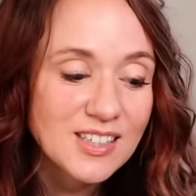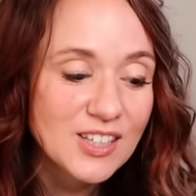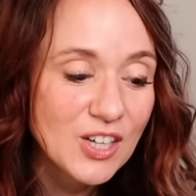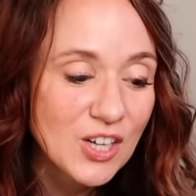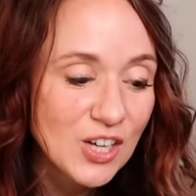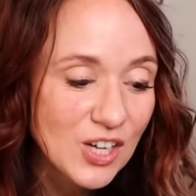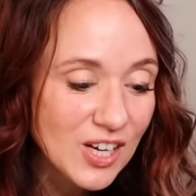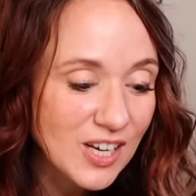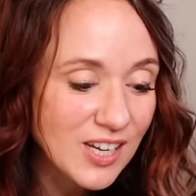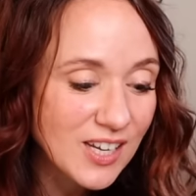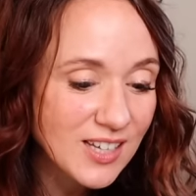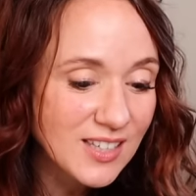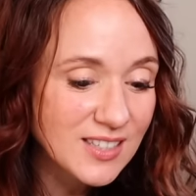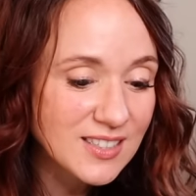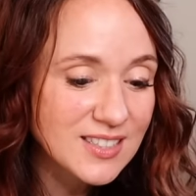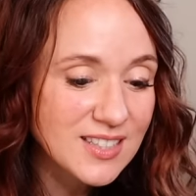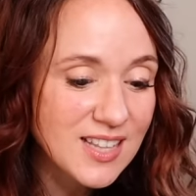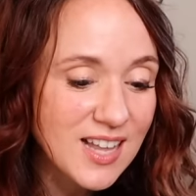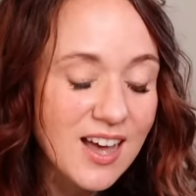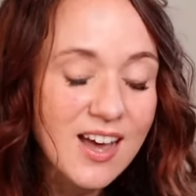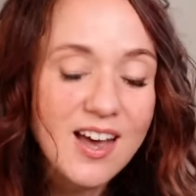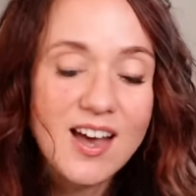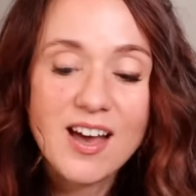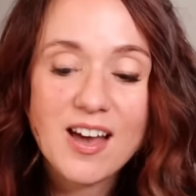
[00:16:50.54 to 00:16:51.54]
goodies
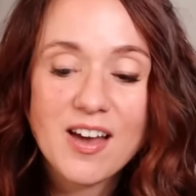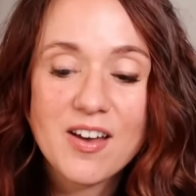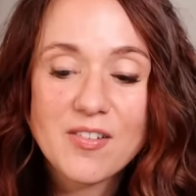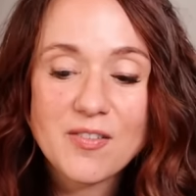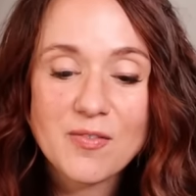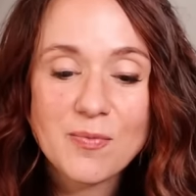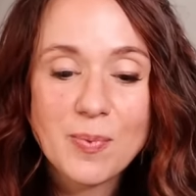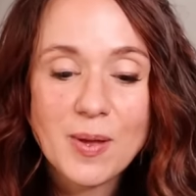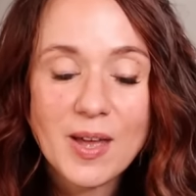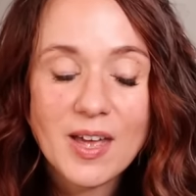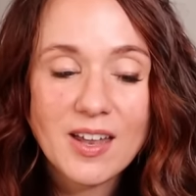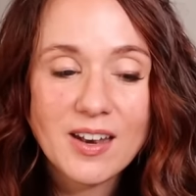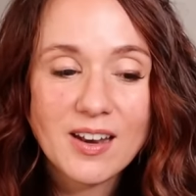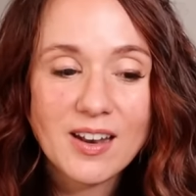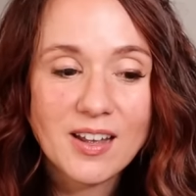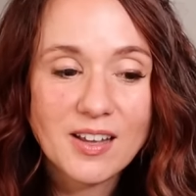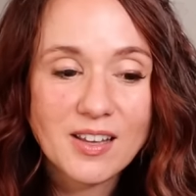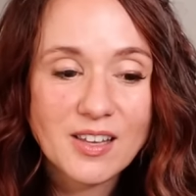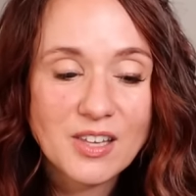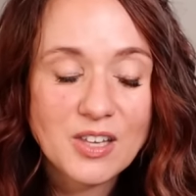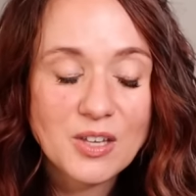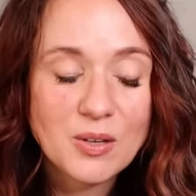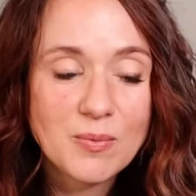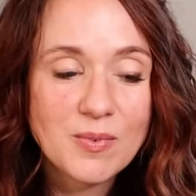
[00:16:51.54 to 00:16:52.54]
that have been
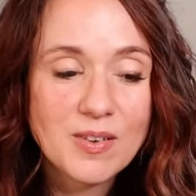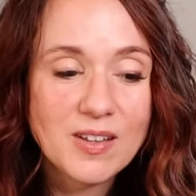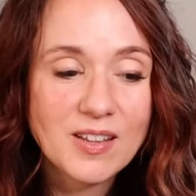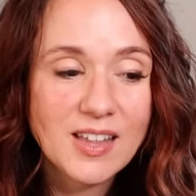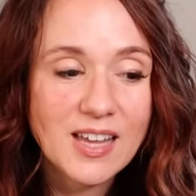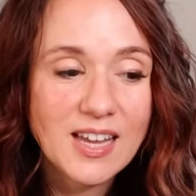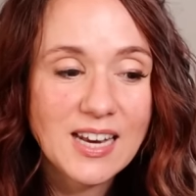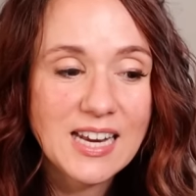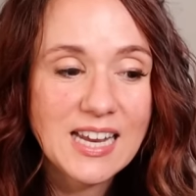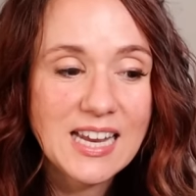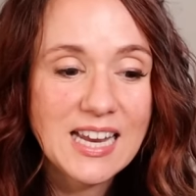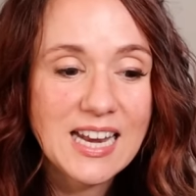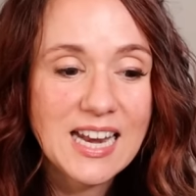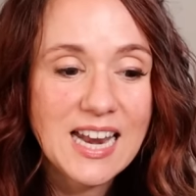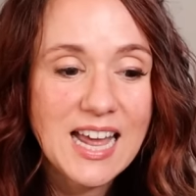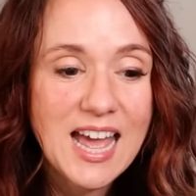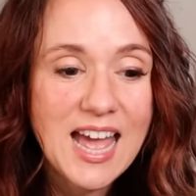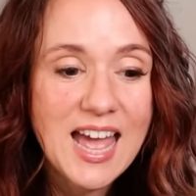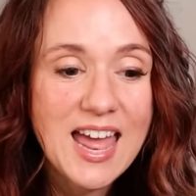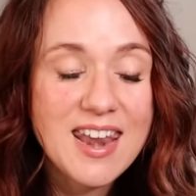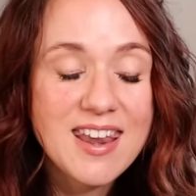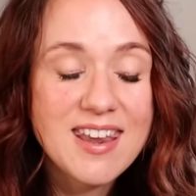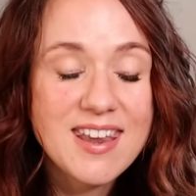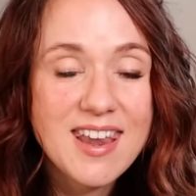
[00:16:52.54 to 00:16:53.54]
accumulating,
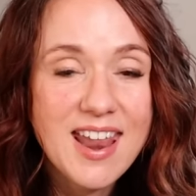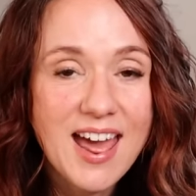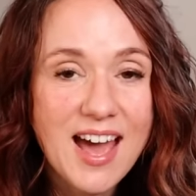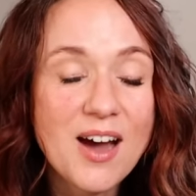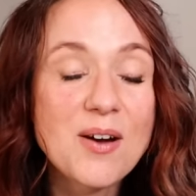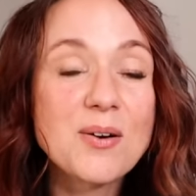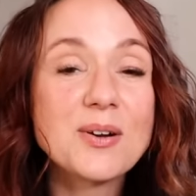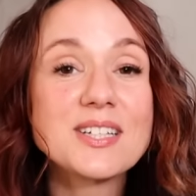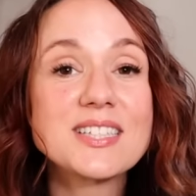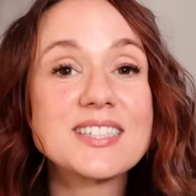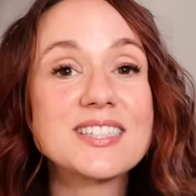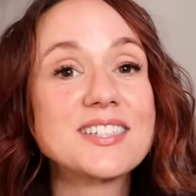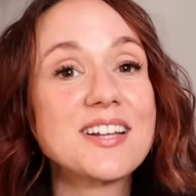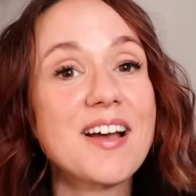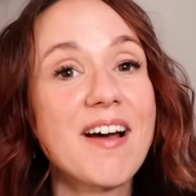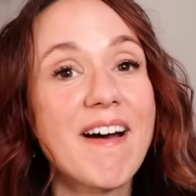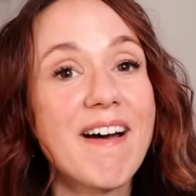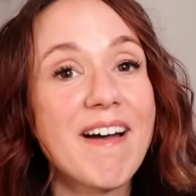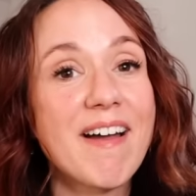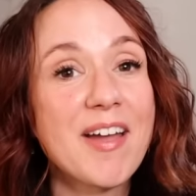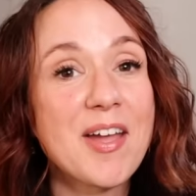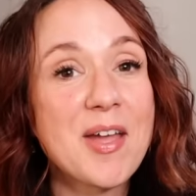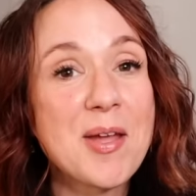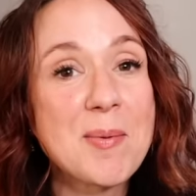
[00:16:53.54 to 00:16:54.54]
and now it's
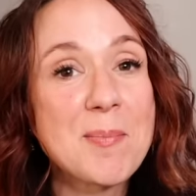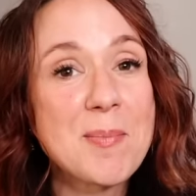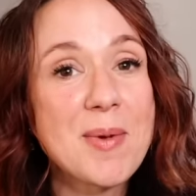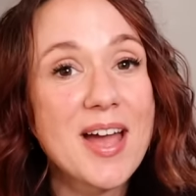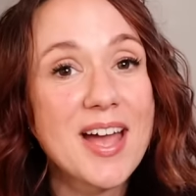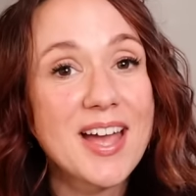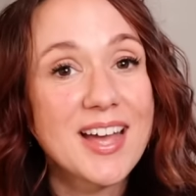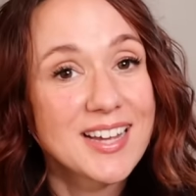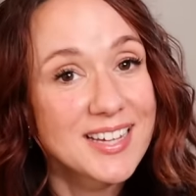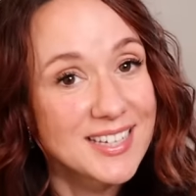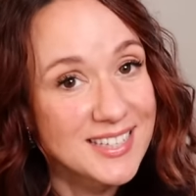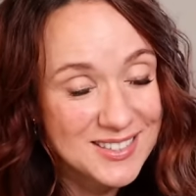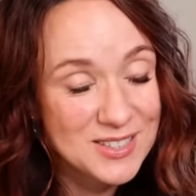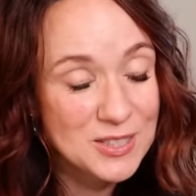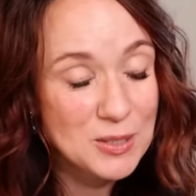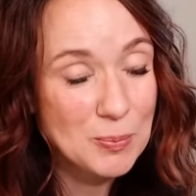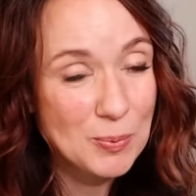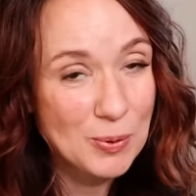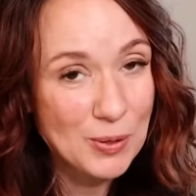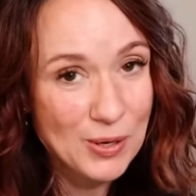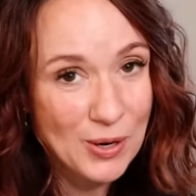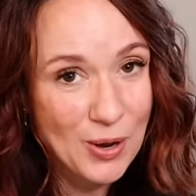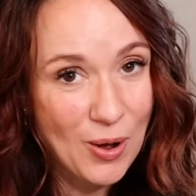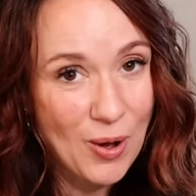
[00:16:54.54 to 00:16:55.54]
time to
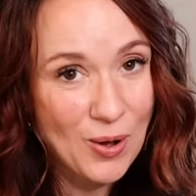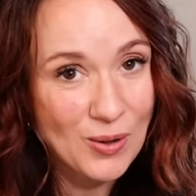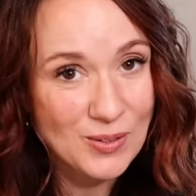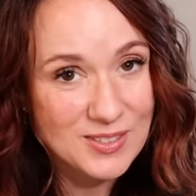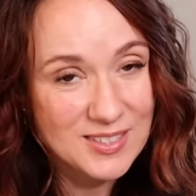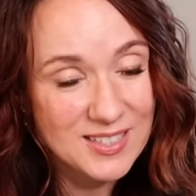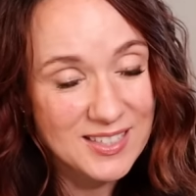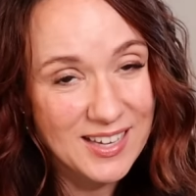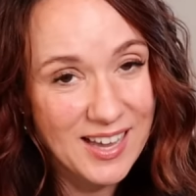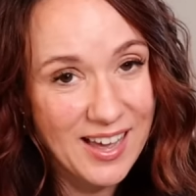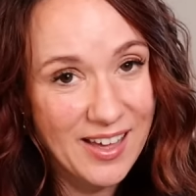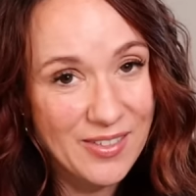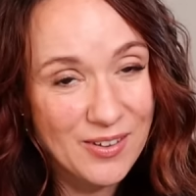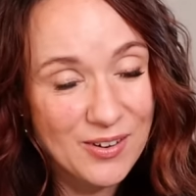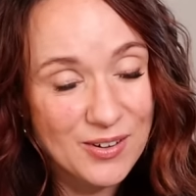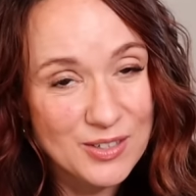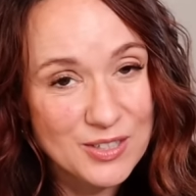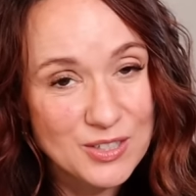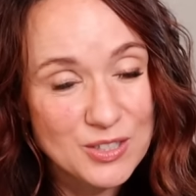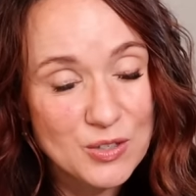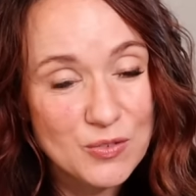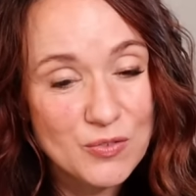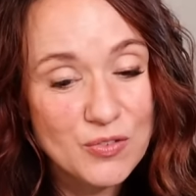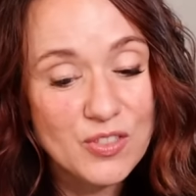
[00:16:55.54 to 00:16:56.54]
put it all together.
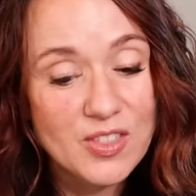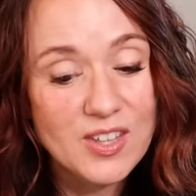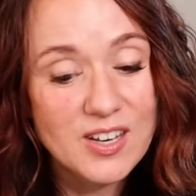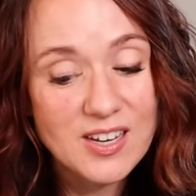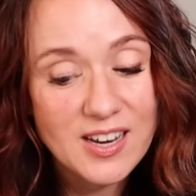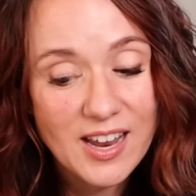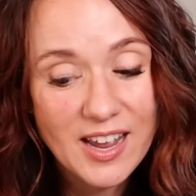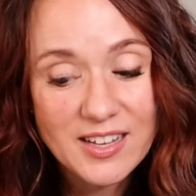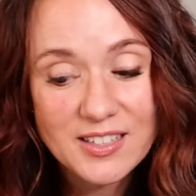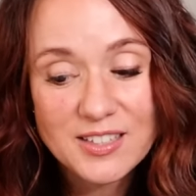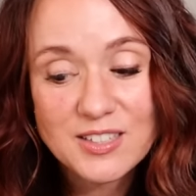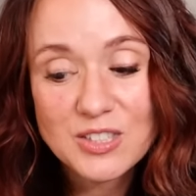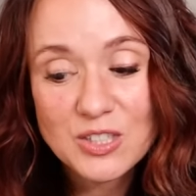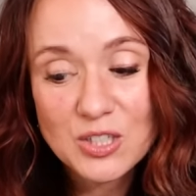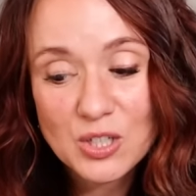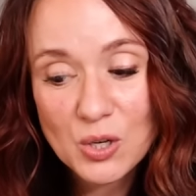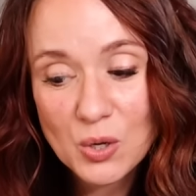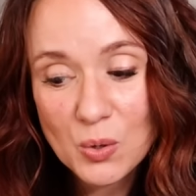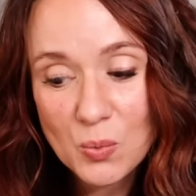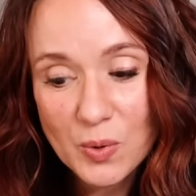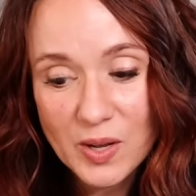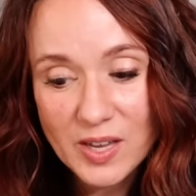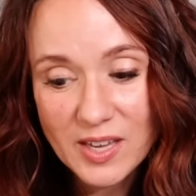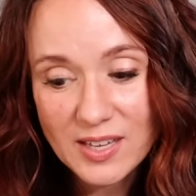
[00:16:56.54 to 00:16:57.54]
So for the next
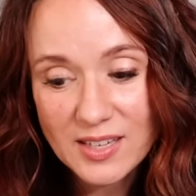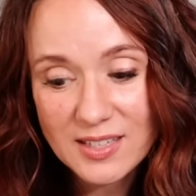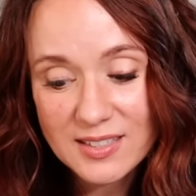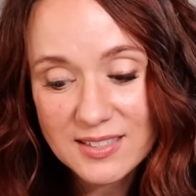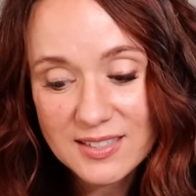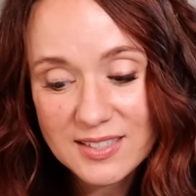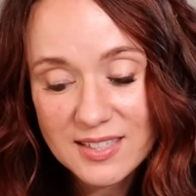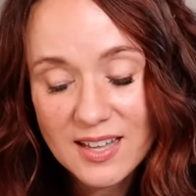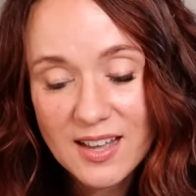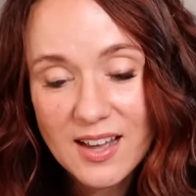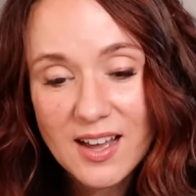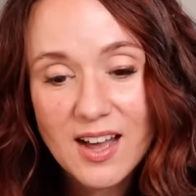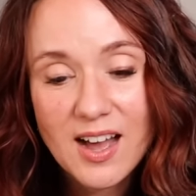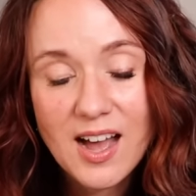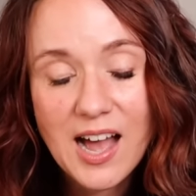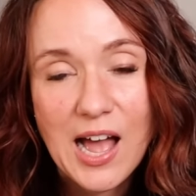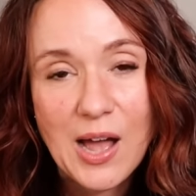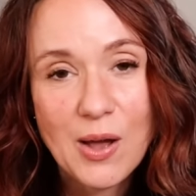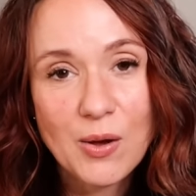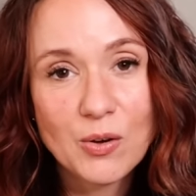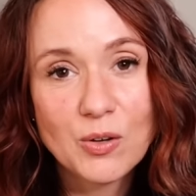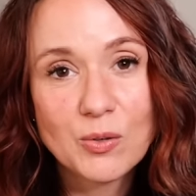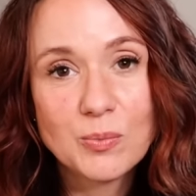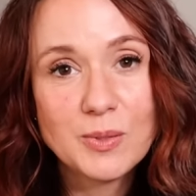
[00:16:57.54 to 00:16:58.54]
2 weeks,
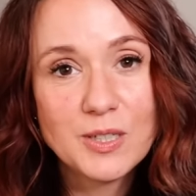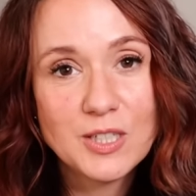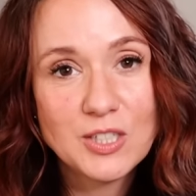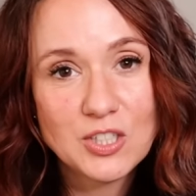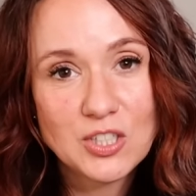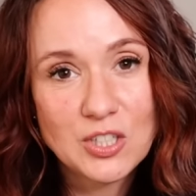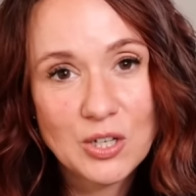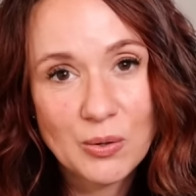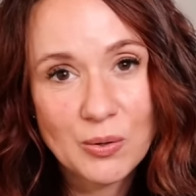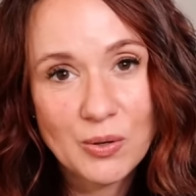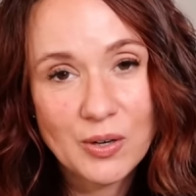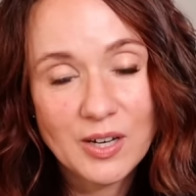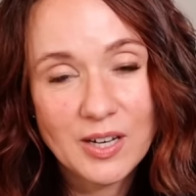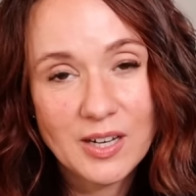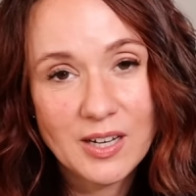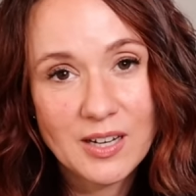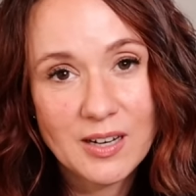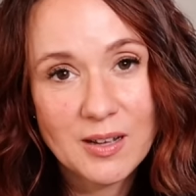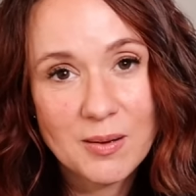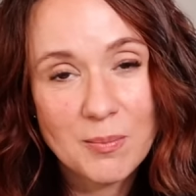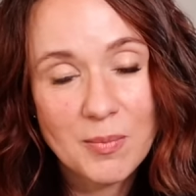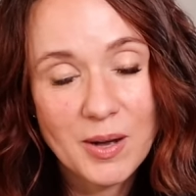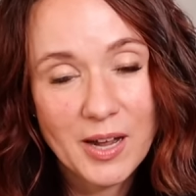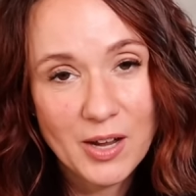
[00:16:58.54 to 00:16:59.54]
I will be
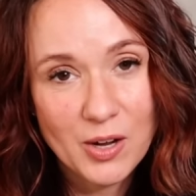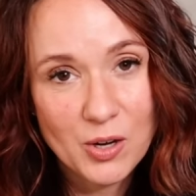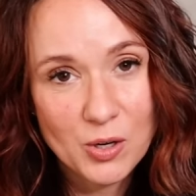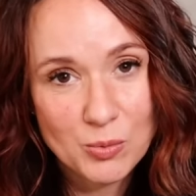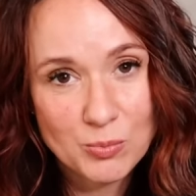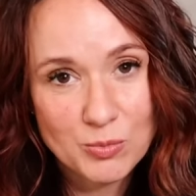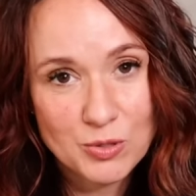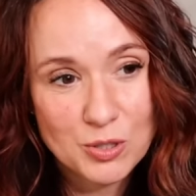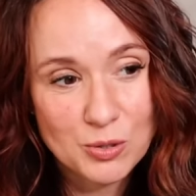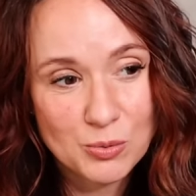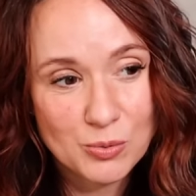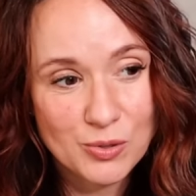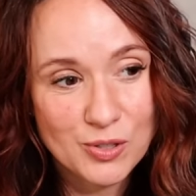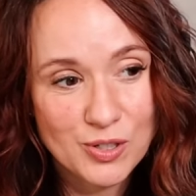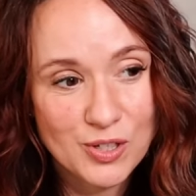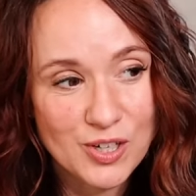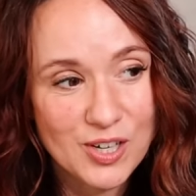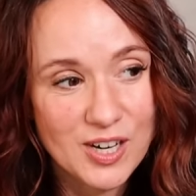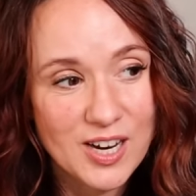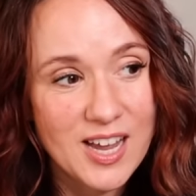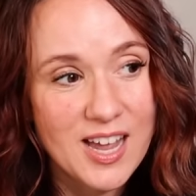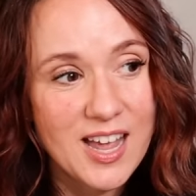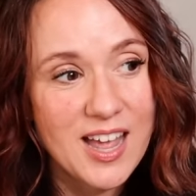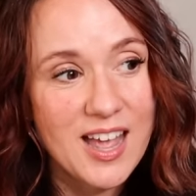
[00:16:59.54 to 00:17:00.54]
showing my home
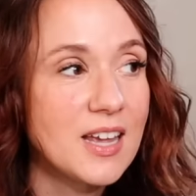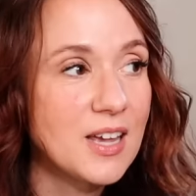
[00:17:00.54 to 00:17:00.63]
tour.